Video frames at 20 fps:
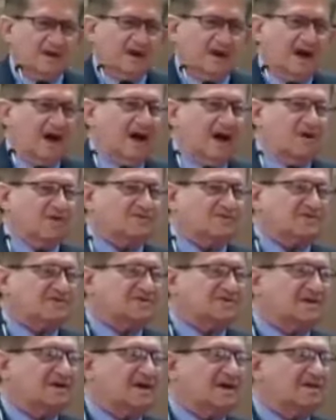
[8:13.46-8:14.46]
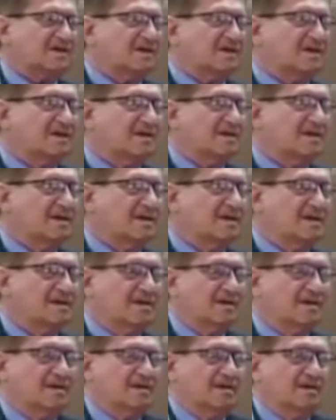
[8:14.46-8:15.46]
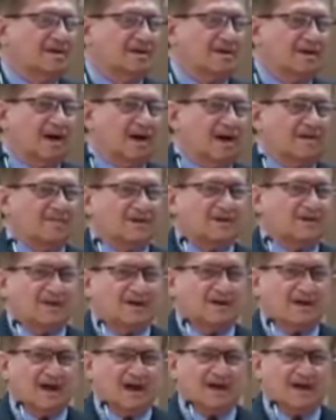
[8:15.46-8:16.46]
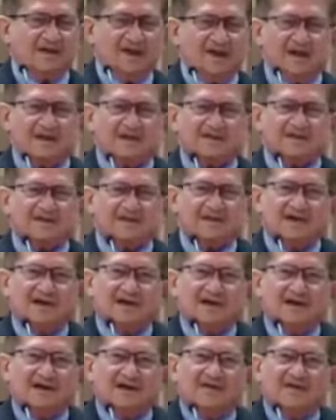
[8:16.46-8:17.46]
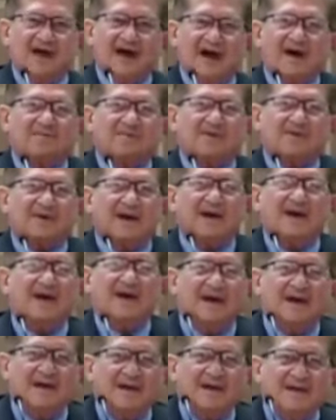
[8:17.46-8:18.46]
house and in Hamilton, and here's, they are praying.